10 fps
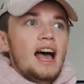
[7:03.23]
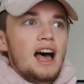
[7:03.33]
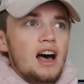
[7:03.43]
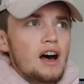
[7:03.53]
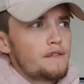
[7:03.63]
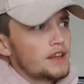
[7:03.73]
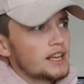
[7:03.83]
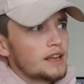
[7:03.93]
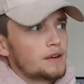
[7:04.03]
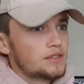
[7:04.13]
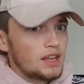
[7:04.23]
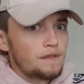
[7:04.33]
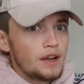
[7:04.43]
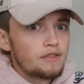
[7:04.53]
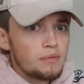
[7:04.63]
I think if
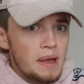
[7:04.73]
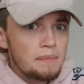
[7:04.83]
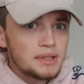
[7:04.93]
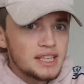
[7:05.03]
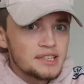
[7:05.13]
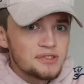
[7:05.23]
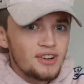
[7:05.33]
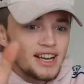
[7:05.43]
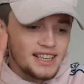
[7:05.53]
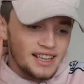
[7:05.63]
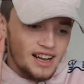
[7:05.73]
I've remembered this right,